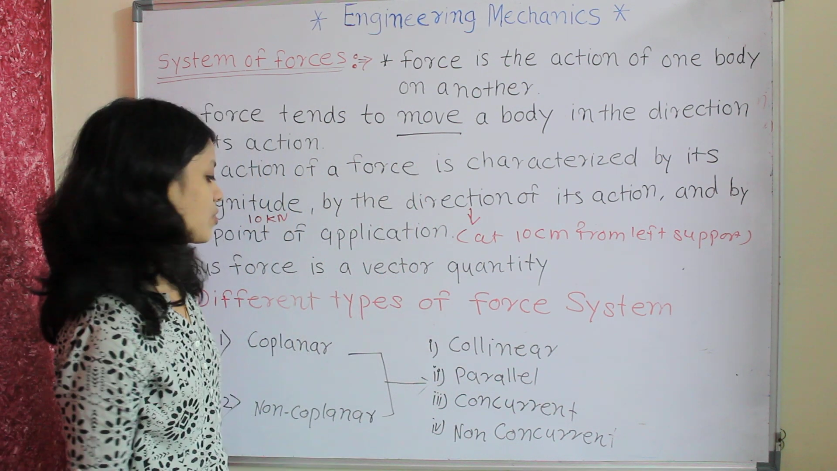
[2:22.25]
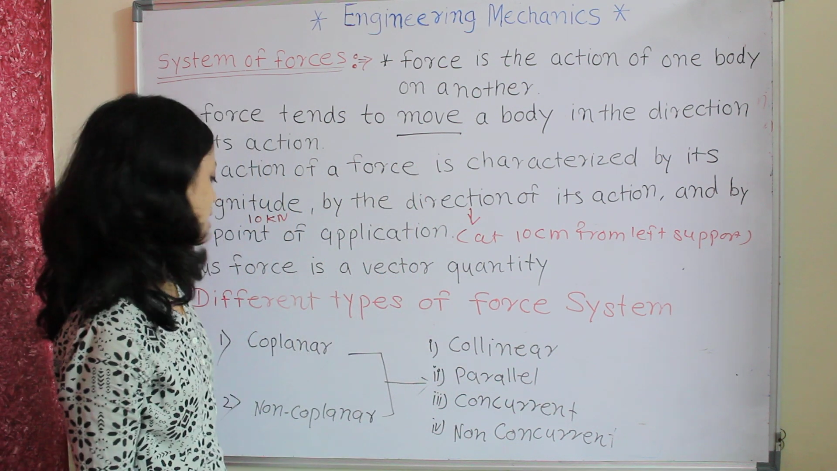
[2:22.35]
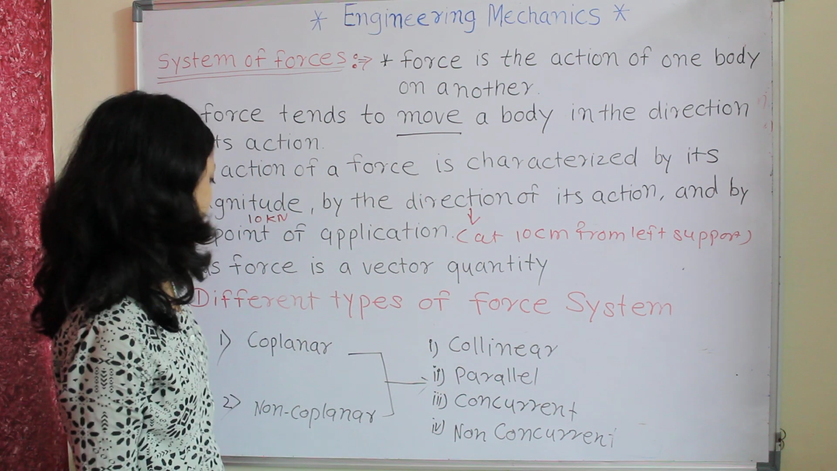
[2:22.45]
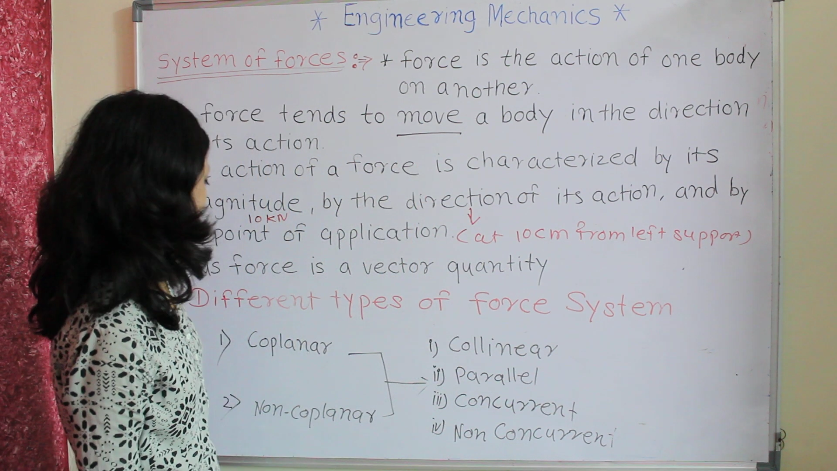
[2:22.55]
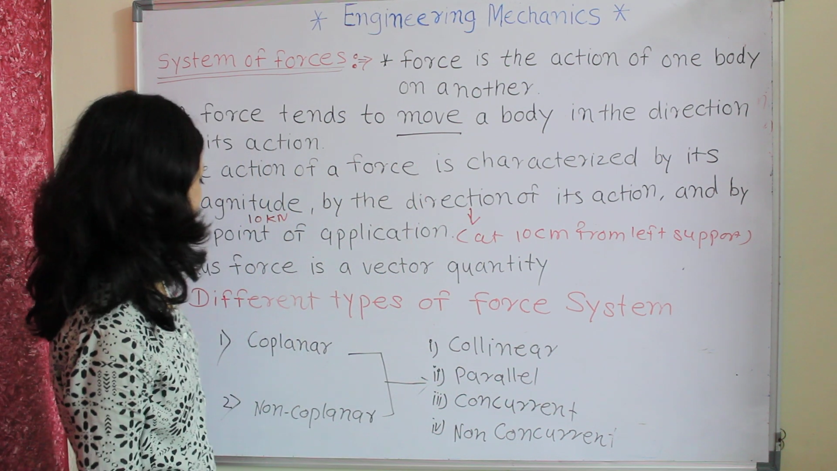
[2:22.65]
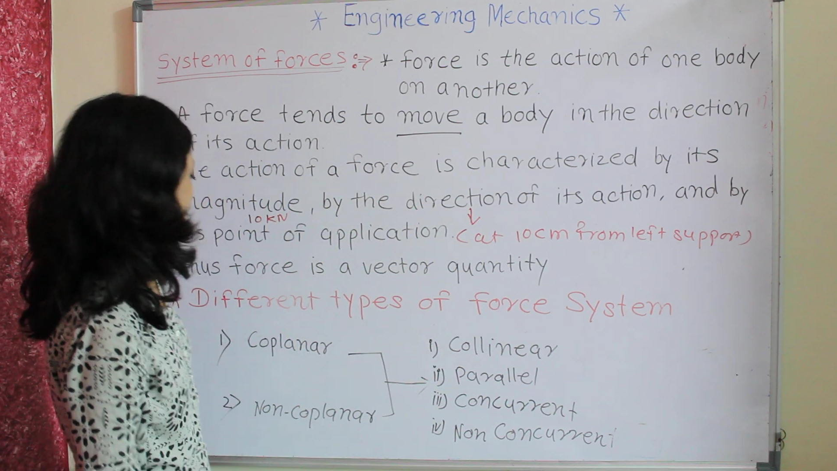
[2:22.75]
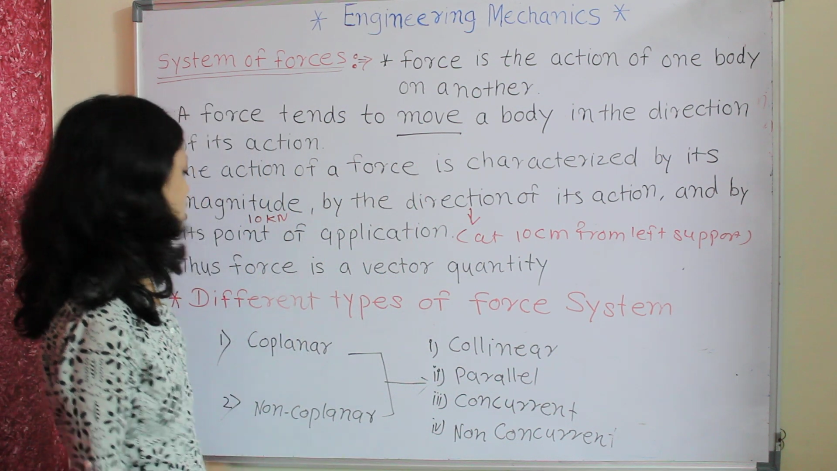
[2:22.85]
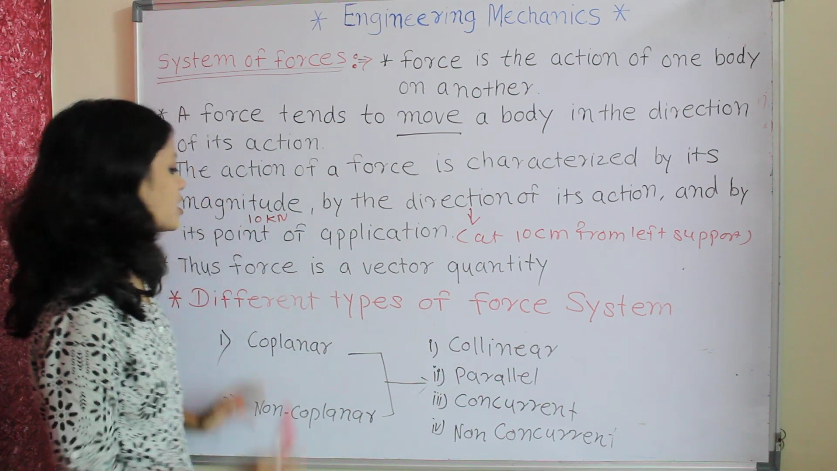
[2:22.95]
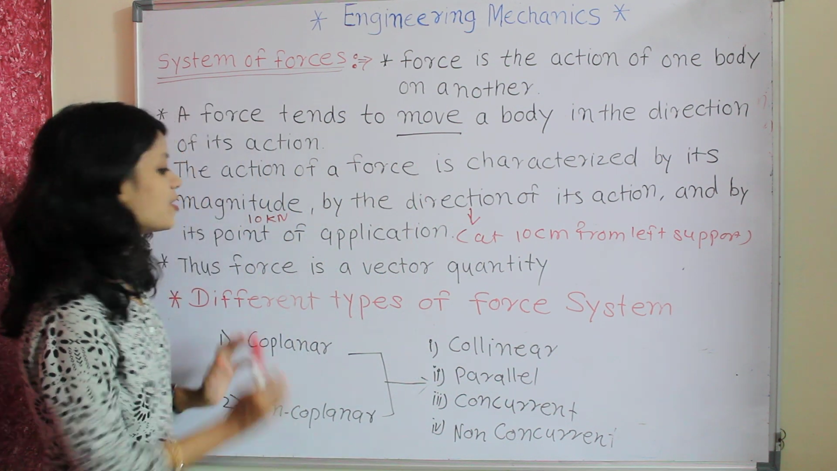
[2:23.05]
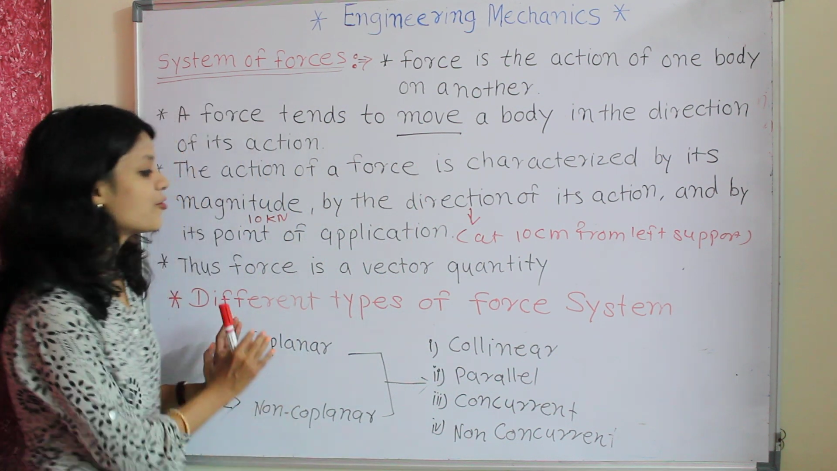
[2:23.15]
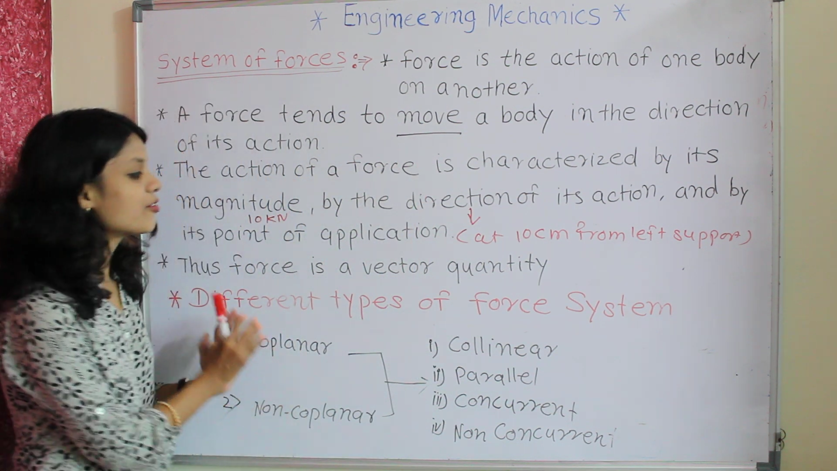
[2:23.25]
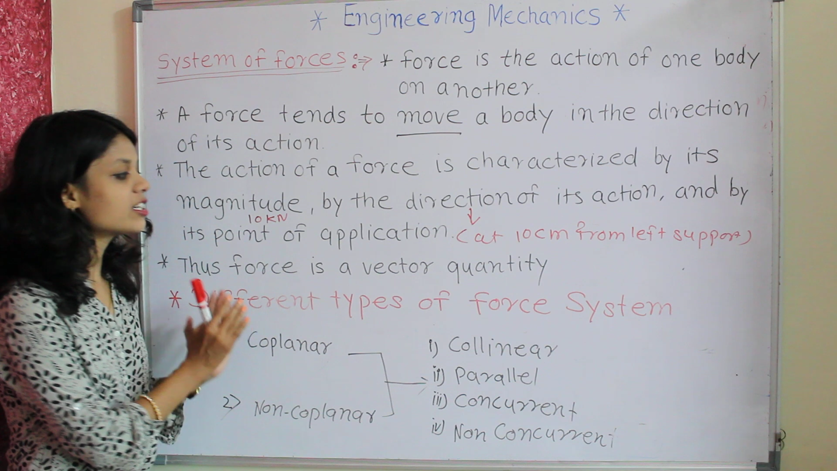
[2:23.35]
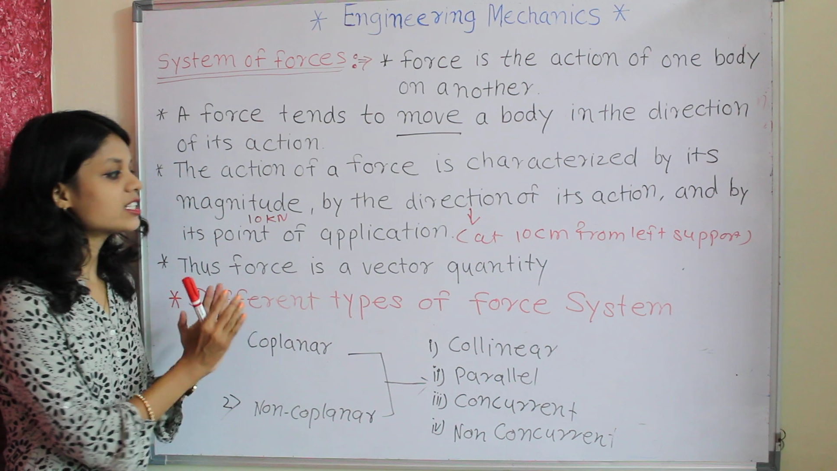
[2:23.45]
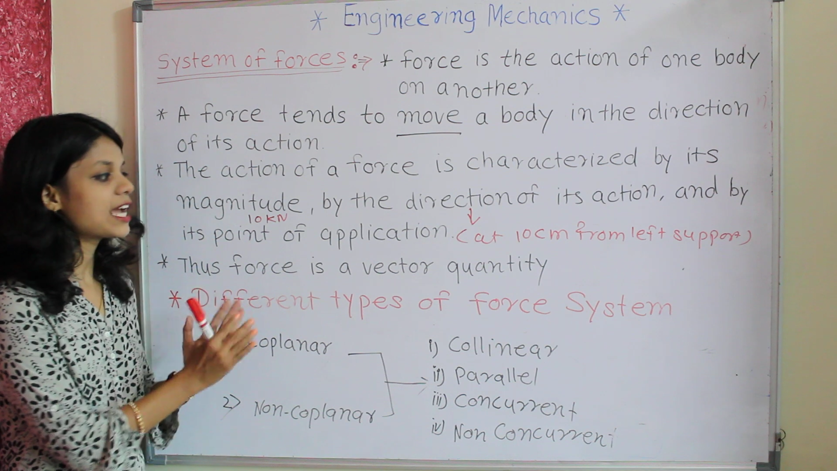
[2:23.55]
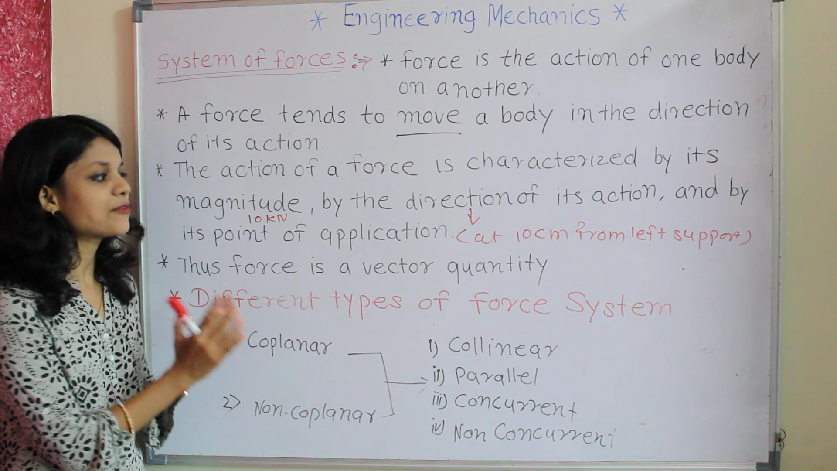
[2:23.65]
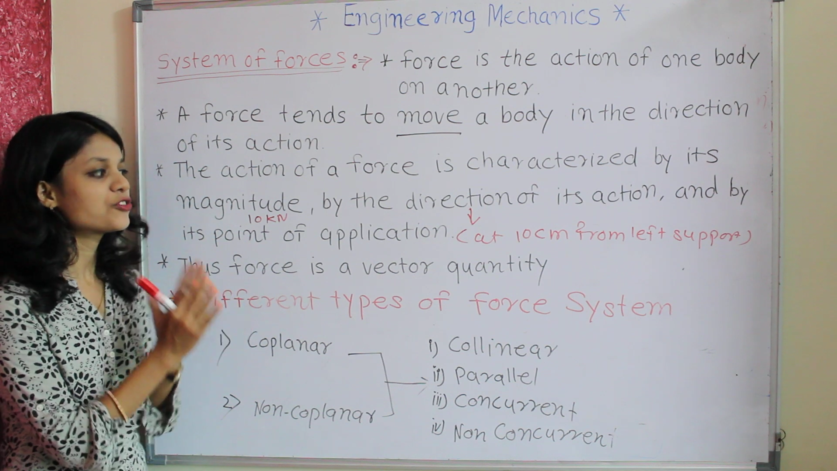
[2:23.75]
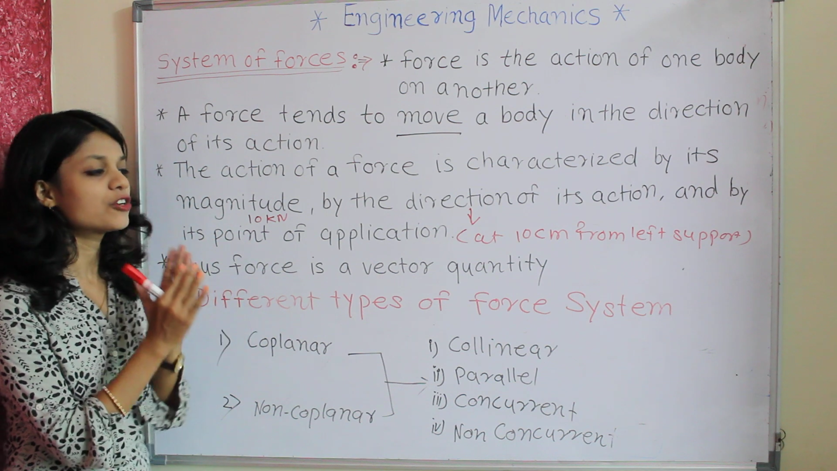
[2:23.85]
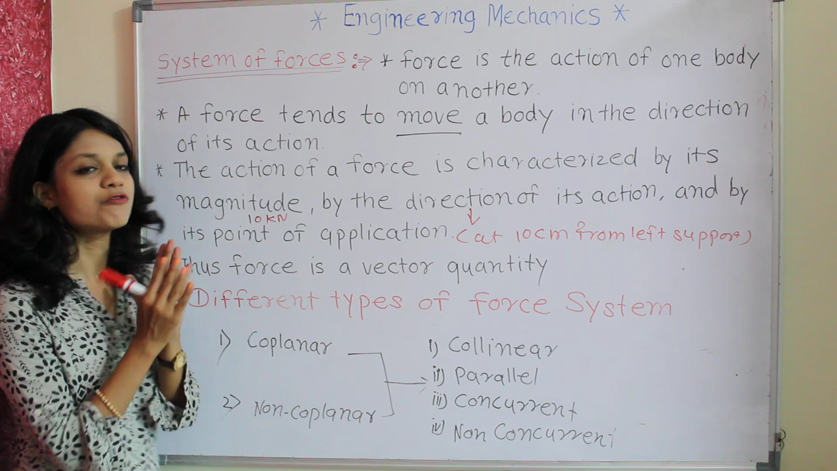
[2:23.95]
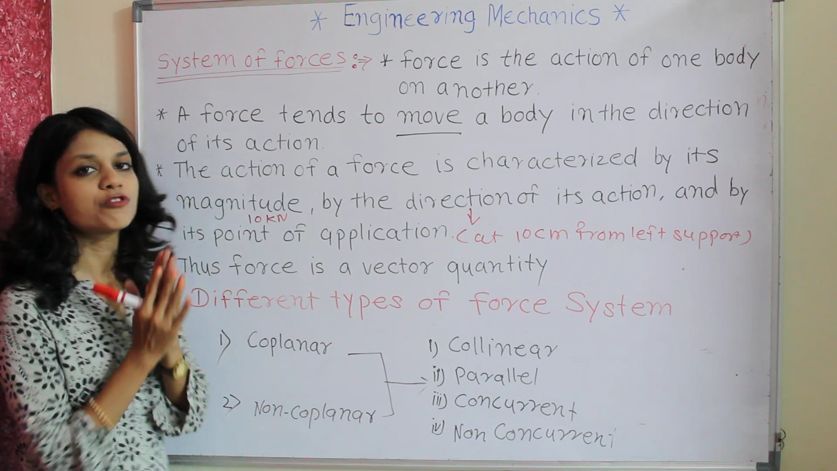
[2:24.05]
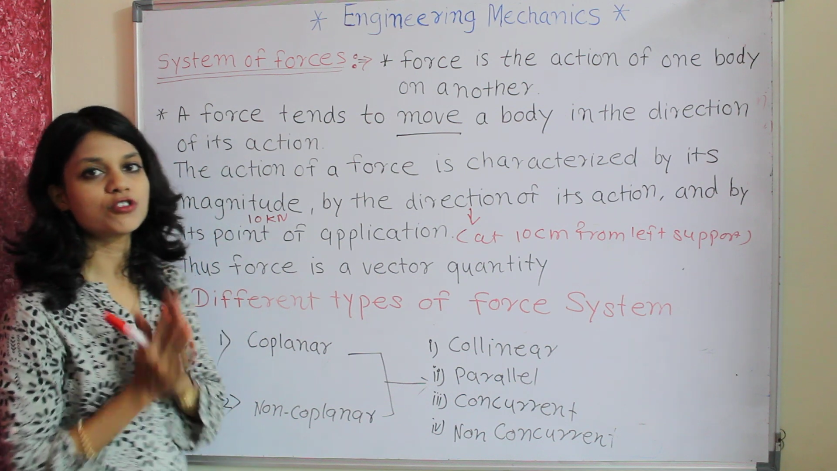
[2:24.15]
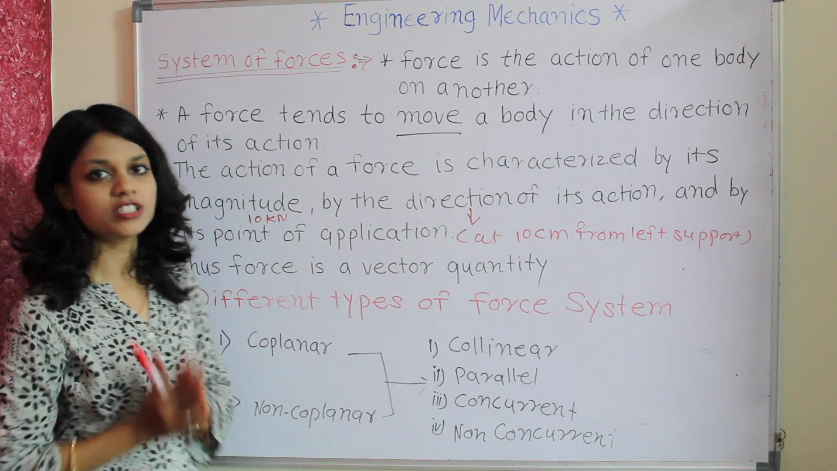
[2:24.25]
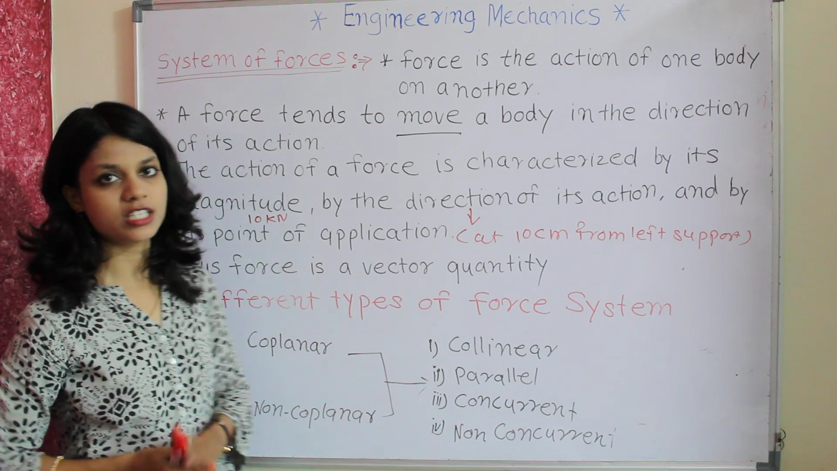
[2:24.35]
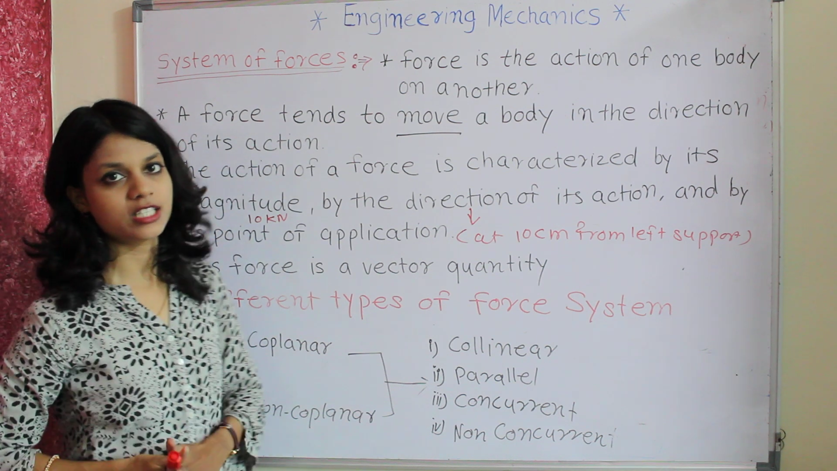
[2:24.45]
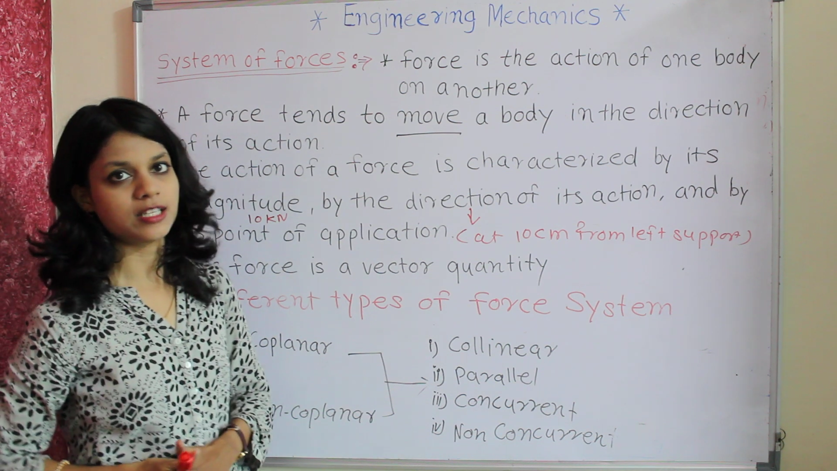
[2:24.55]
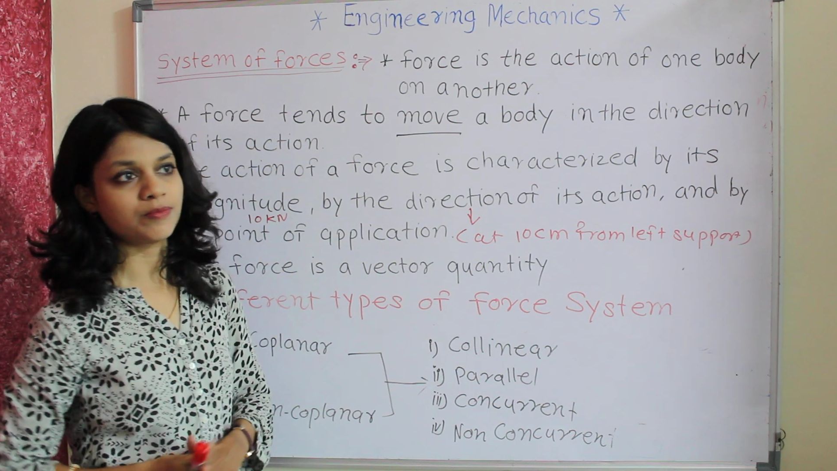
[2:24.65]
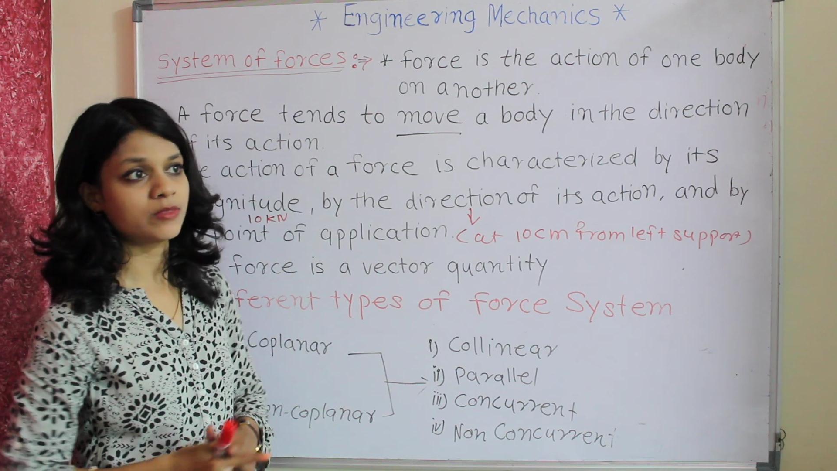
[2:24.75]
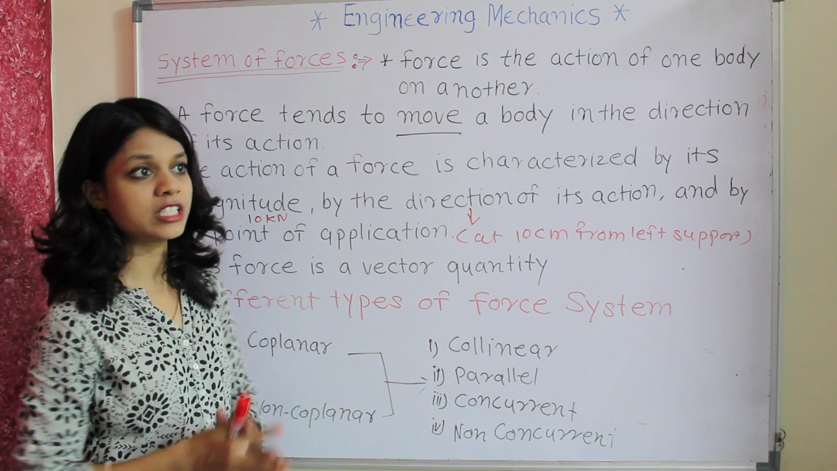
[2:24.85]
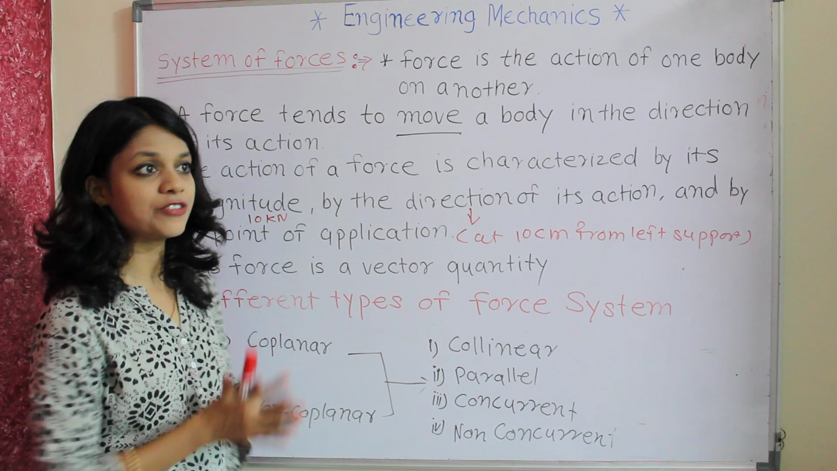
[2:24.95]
Next, different types of force system.